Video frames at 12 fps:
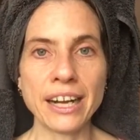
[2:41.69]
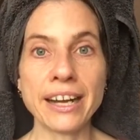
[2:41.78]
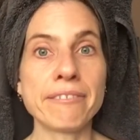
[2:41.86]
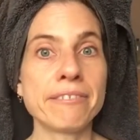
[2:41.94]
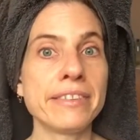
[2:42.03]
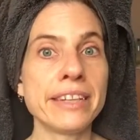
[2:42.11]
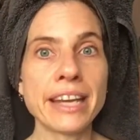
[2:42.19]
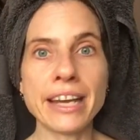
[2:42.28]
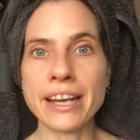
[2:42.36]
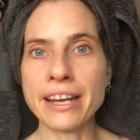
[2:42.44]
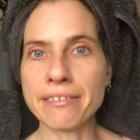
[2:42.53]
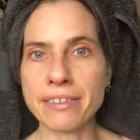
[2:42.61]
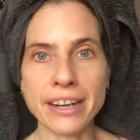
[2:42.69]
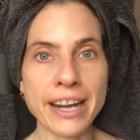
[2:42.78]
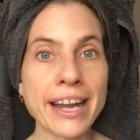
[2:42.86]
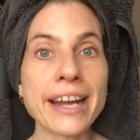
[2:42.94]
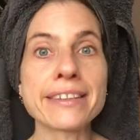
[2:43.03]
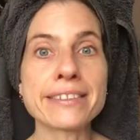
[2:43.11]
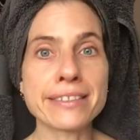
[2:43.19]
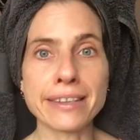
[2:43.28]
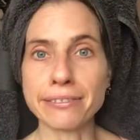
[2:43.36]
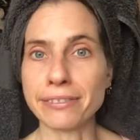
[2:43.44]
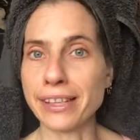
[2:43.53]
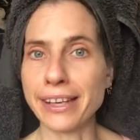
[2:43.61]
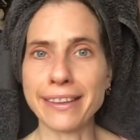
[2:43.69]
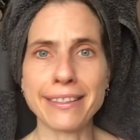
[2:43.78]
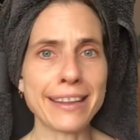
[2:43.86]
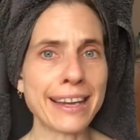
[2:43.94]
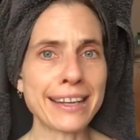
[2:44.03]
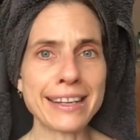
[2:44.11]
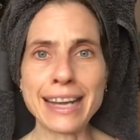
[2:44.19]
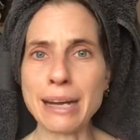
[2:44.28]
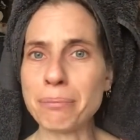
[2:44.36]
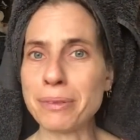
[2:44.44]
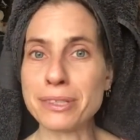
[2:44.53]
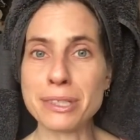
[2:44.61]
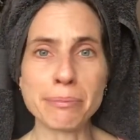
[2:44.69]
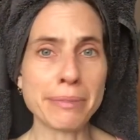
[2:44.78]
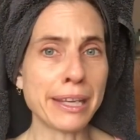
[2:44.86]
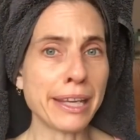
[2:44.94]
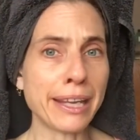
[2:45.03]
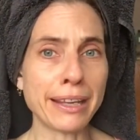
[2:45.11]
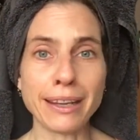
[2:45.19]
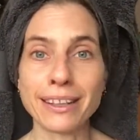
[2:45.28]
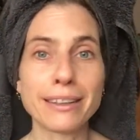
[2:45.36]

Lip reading: I've never had stuff like that happen to me.